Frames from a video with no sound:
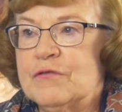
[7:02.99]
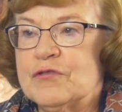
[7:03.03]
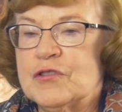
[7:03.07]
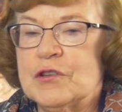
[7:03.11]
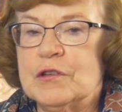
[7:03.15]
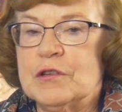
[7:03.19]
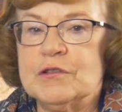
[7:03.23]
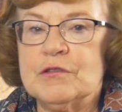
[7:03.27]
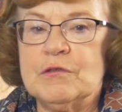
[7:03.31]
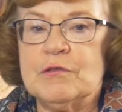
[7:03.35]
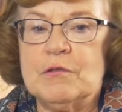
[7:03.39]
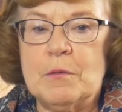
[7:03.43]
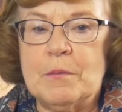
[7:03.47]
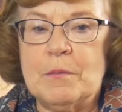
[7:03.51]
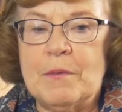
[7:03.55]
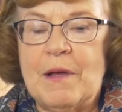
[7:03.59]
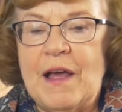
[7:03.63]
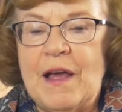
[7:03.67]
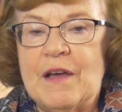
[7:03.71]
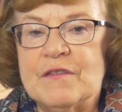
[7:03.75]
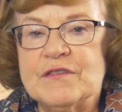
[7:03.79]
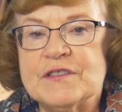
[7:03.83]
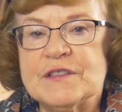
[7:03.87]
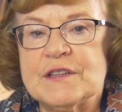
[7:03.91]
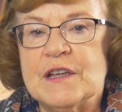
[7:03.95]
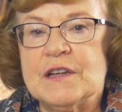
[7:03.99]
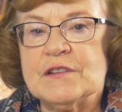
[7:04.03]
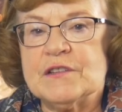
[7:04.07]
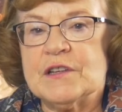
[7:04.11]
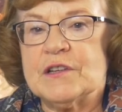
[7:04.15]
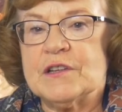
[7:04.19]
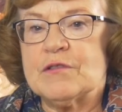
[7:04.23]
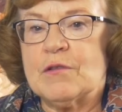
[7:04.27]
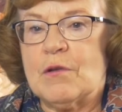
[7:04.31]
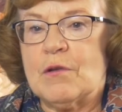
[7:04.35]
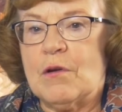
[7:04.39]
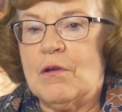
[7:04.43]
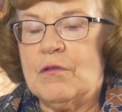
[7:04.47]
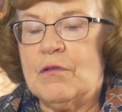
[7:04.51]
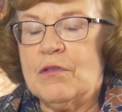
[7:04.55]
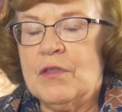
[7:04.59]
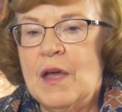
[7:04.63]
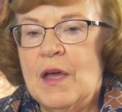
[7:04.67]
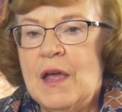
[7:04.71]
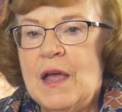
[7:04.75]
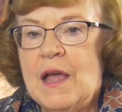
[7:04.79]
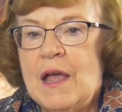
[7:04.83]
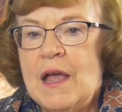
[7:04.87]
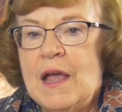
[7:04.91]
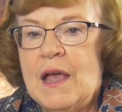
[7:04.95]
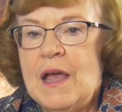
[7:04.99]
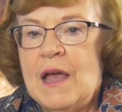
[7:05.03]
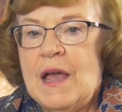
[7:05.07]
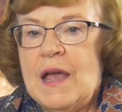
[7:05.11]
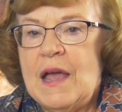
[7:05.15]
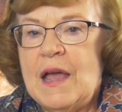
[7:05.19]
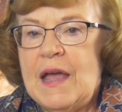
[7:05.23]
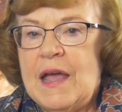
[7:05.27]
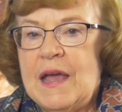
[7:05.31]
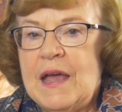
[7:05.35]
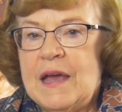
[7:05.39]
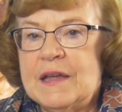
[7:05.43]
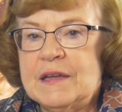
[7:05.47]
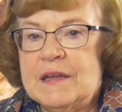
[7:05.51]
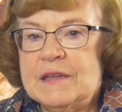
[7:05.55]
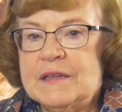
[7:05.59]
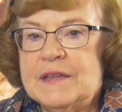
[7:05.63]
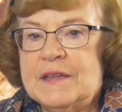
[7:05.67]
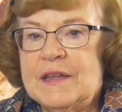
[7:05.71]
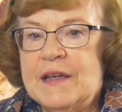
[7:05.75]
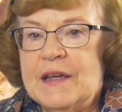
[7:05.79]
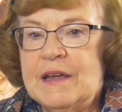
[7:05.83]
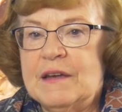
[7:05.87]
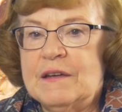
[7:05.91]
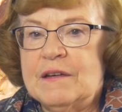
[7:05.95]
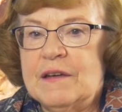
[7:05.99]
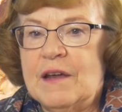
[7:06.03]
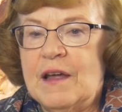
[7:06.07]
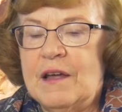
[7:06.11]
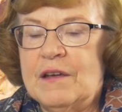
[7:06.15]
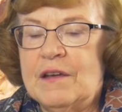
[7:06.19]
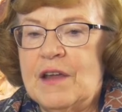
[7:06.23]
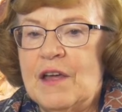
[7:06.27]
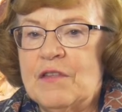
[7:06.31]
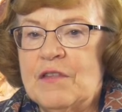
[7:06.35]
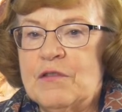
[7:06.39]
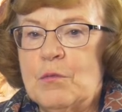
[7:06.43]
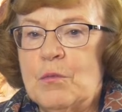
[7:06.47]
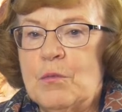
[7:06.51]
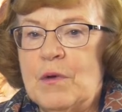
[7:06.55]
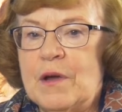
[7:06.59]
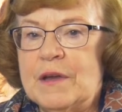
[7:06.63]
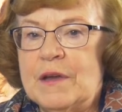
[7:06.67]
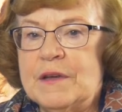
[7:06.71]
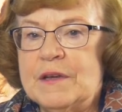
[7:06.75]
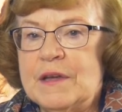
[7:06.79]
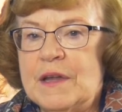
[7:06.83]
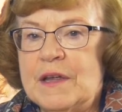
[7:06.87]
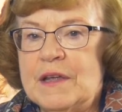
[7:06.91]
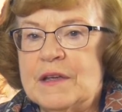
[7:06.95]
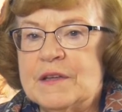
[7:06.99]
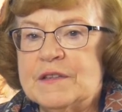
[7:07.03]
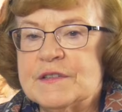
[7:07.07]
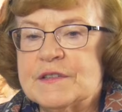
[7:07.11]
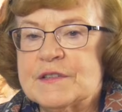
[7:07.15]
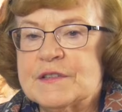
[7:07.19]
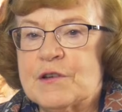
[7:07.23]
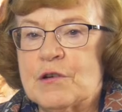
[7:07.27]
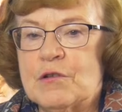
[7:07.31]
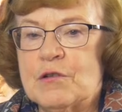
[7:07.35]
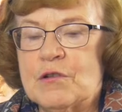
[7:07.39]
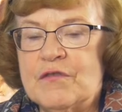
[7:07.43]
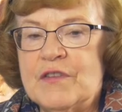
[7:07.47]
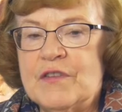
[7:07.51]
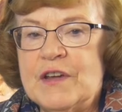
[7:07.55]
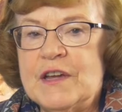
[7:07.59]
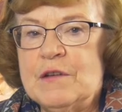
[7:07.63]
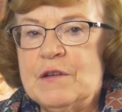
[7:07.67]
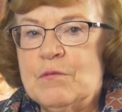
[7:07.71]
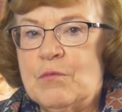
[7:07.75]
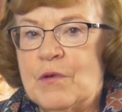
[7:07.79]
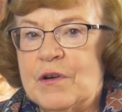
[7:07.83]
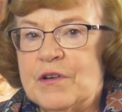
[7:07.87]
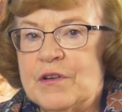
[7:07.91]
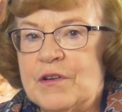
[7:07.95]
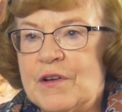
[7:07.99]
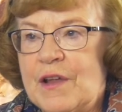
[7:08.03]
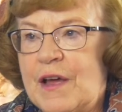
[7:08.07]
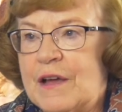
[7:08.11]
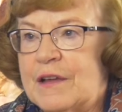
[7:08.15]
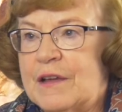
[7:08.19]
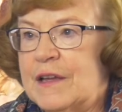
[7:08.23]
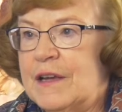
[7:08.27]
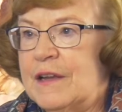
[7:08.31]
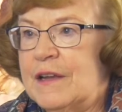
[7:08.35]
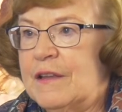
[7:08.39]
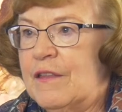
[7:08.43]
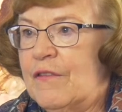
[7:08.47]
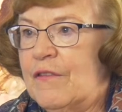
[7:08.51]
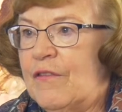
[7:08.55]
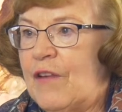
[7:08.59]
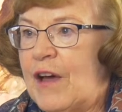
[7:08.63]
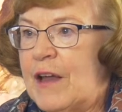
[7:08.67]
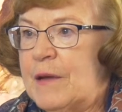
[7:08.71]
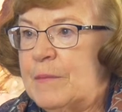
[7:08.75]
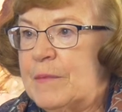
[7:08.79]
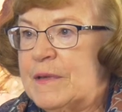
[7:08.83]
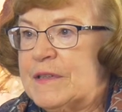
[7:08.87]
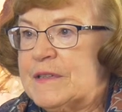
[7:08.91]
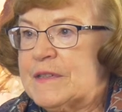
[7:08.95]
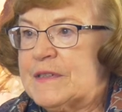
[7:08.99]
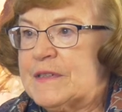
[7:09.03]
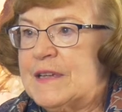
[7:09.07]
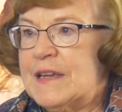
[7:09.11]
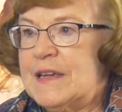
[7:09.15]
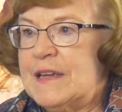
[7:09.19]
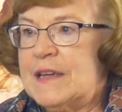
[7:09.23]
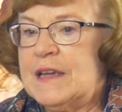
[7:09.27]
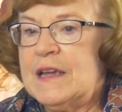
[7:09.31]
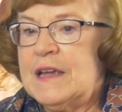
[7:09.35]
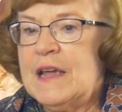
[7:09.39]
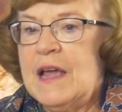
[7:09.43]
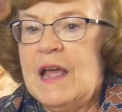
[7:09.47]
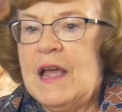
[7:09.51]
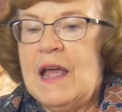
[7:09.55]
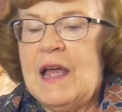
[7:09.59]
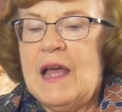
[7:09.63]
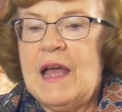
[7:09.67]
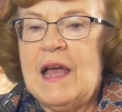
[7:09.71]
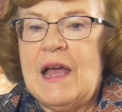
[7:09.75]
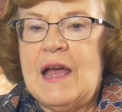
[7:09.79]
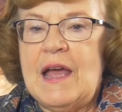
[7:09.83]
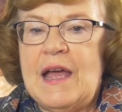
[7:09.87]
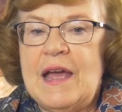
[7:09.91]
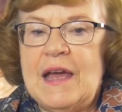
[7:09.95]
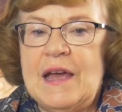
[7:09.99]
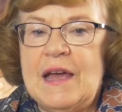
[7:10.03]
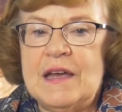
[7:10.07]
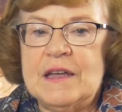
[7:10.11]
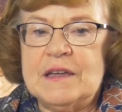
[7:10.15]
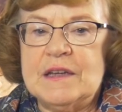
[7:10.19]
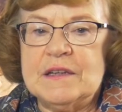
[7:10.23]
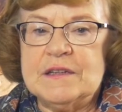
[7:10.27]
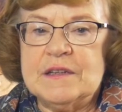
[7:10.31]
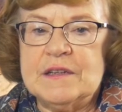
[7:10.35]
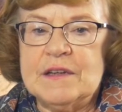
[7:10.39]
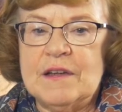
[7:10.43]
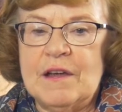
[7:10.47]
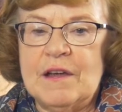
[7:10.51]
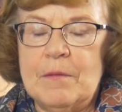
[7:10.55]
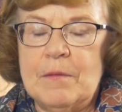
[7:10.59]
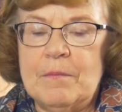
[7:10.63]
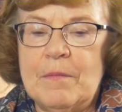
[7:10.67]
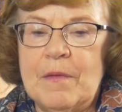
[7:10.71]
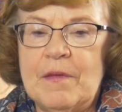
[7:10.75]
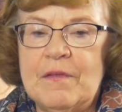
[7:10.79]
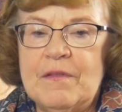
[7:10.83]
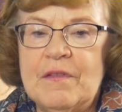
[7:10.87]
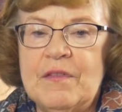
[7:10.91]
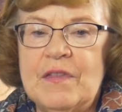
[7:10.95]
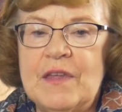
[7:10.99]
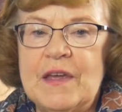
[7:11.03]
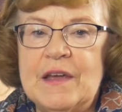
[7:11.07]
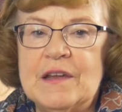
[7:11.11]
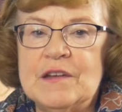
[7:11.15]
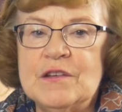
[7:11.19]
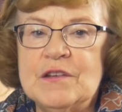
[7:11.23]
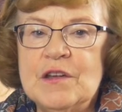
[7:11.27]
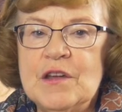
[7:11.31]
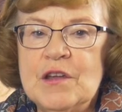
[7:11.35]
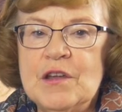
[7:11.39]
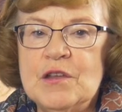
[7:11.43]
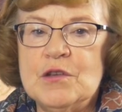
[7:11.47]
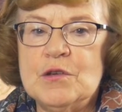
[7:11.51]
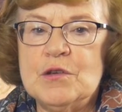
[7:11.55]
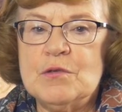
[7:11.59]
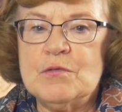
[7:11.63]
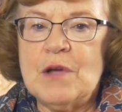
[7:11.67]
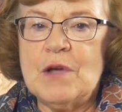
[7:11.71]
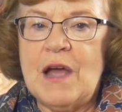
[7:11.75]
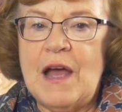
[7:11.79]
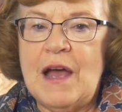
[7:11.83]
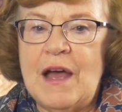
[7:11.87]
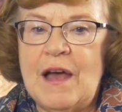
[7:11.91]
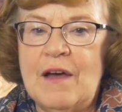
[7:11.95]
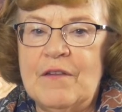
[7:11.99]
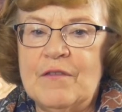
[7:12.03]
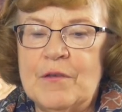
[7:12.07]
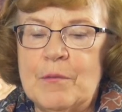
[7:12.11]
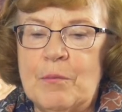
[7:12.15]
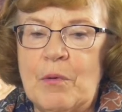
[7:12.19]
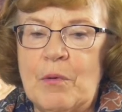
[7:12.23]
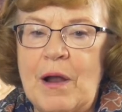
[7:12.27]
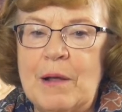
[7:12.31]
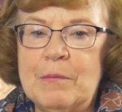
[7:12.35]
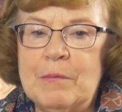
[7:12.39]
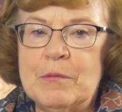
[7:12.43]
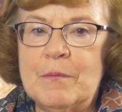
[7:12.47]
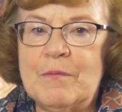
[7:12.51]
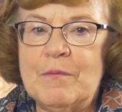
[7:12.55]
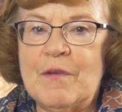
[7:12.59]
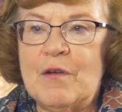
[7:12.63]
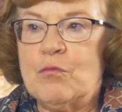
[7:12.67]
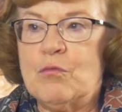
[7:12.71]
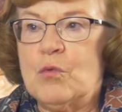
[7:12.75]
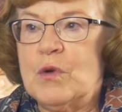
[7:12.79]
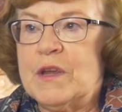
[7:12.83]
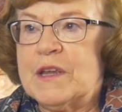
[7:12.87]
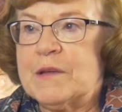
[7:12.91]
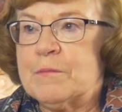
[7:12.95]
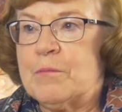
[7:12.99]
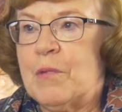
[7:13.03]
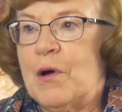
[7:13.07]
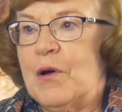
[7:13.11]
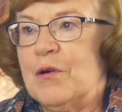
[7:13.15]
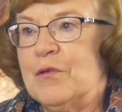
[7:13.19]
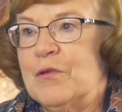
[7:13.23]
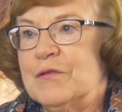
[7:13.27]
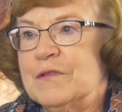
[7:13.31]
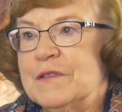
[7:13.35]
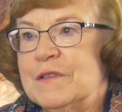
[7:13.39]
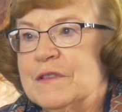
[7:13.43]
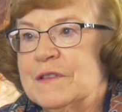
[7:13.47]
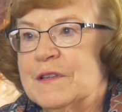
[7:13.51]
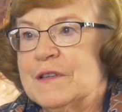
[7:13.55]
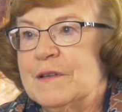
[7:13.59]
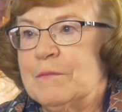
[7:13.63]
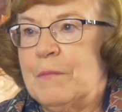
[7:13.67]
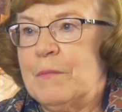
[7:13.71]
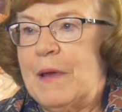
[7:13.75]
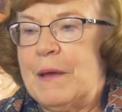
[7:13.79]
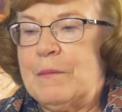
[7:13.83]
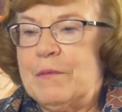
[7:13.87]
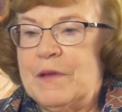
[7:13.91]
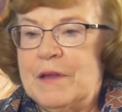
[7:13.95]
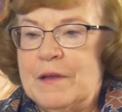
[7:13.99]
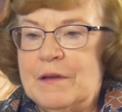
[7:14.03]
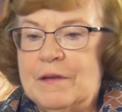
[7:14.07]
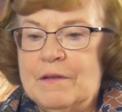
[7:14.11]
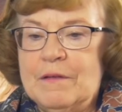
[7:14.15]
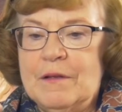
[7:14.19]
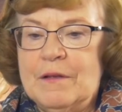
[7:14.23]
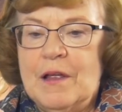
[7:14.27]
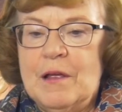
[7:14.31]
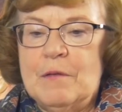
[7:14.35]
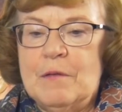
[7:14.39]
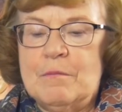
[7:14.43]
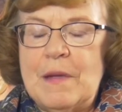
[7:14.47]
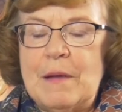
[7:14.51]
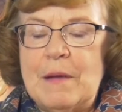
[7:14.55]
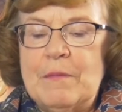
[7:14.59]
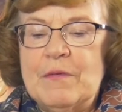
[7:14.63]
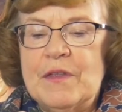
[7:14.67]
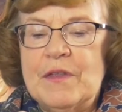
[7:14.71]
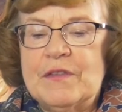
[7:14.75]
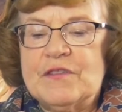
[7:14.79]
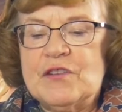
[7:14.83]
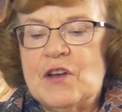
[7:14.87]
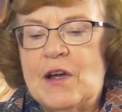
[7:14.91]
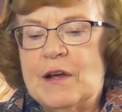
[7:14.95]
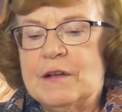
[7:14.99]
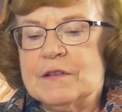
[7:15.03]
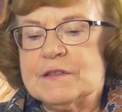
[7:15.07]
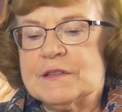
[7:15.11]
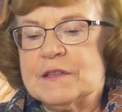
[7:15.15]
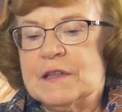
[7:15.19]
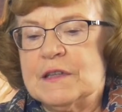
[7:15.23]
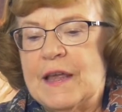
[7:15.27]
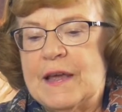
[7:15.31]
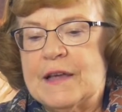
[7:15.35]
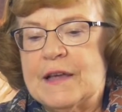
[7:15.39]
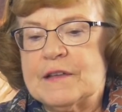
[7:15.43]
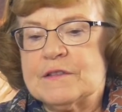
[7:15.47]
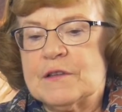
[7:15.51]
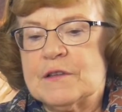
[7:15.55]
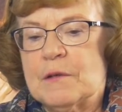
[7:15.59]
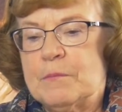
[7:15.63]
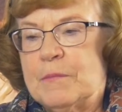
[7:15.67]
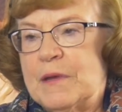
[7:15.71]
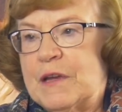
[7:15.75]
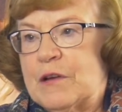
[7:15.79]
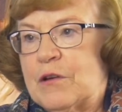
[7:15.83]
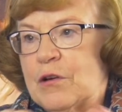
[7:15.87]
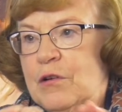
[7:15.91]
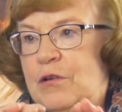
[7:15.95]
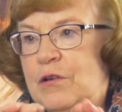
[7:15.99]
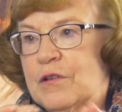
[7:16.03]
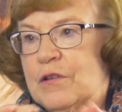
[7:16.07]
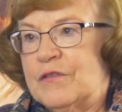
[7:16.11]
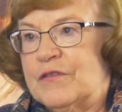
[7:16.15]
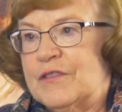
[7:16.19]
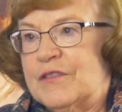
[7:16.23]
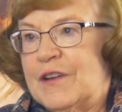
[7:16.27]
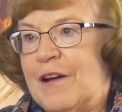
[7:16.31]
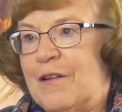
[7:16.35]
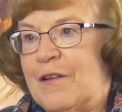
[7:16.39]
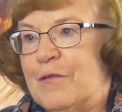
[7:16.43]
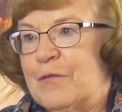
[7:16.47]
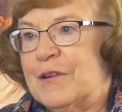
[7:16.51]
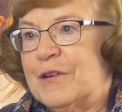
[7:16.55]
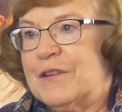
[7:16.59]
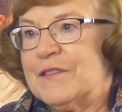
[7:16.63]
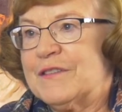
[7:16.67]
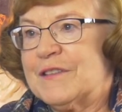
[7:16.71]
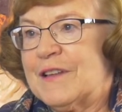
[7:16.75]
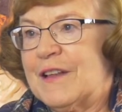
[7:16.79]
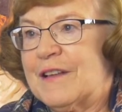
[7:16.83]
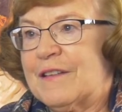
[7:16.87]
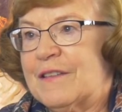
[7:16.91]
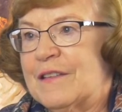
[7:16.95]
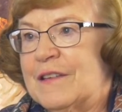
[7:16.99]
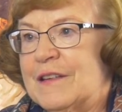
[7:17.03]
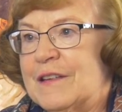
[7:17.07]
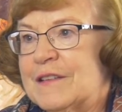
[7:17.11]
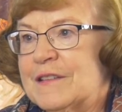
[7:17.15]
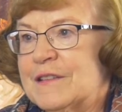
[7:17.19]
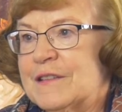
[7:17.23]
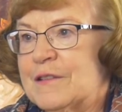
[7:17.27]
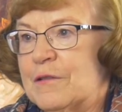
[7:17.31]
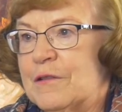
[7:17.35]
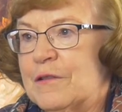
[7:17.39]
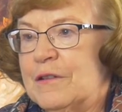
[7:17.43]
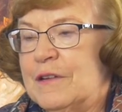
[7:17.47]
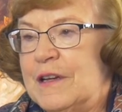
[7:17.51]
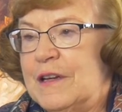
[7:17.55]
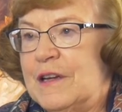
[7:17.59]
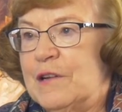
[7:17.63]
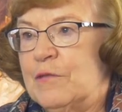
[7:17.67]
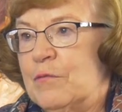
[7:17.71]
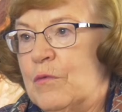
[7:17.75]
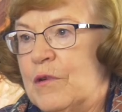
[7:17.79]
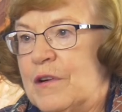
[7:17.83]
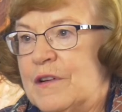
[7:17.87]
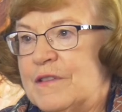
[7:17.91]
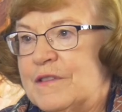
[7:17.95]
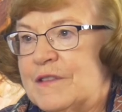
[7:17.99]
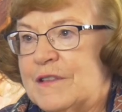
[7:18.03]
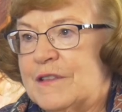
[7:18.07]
Children will have stunted growth. And then another one is scurvy, where you're not getting the vitamin C. And then you have a problem of weak bones, and maybe the child's legs will be curved outwards like this, or inwards.